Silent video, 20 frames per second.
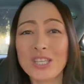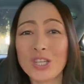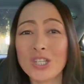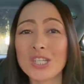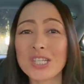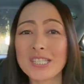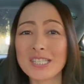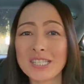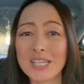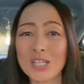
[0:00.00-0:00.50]
You
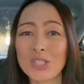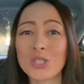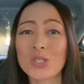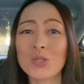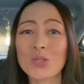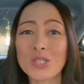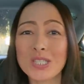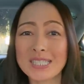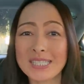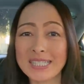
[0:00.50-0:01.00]
just need
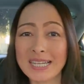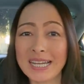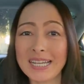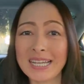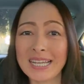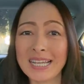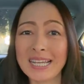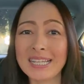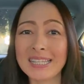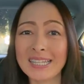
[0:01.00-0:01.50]
to
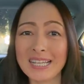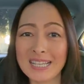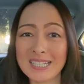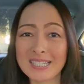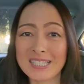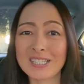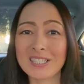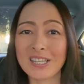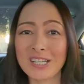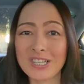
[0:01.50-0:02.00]
study the
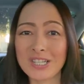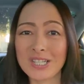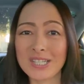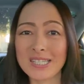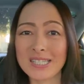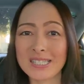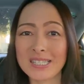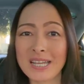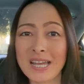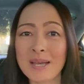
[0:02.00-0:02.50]
installation
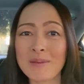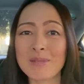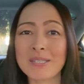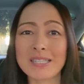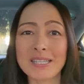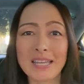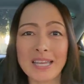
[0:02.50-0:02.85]
steps,